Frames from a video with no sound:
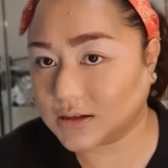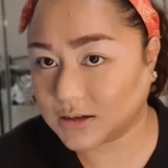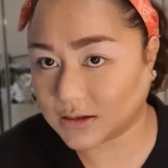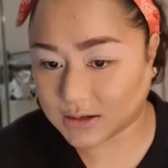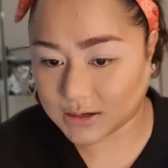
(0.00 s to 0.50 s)

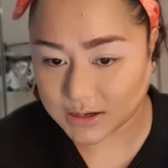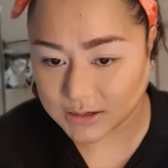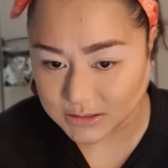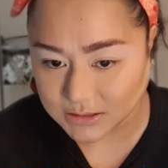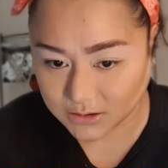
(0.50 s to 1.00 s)
Okay,
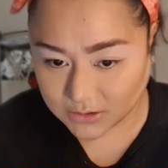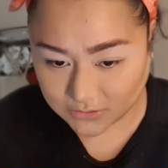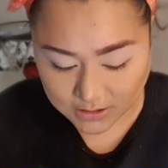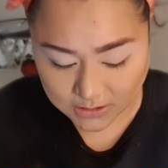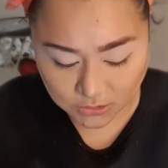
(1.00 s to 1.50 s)
so if
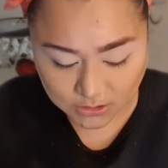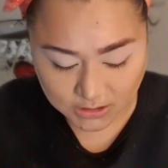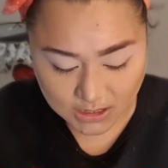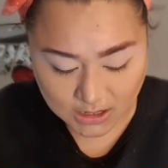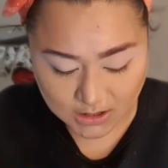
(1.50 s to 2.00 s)
I look
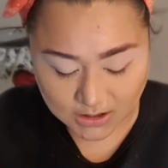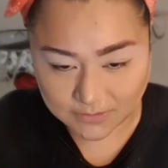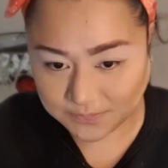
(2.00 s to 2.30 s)
here,